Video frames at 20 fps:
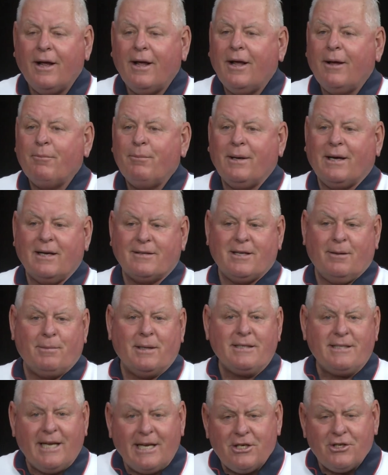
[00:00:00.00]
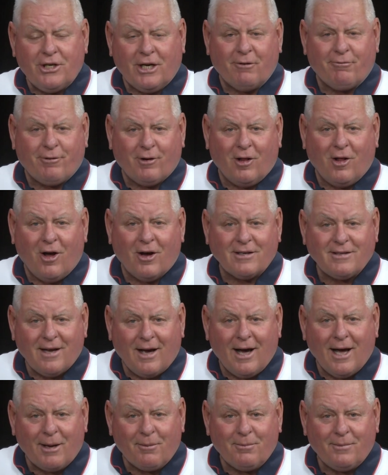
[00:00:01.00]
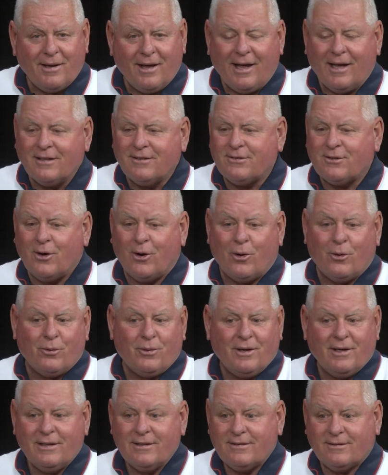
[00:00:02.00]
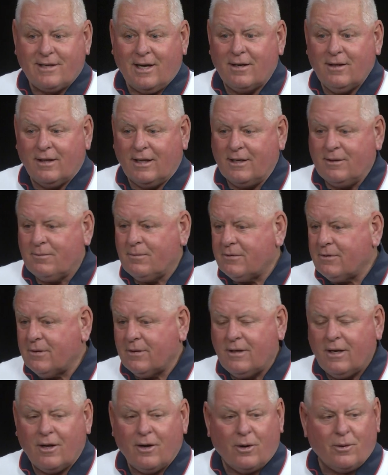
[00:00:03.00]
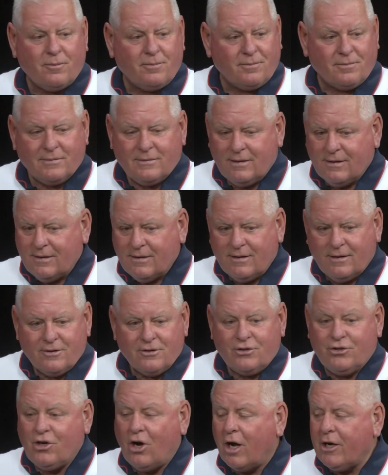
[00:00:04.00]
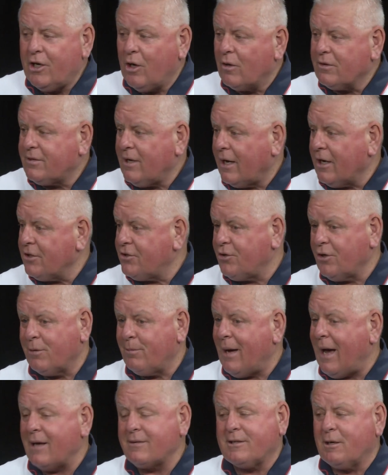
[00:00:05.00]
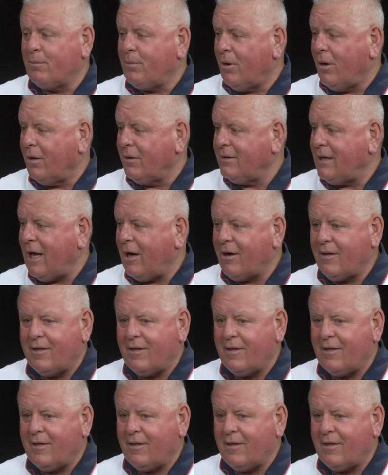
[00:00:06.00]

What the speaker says: because I've been teaching it for a long time. And so suddenly, Johnny knows how to shoot a basketball. How did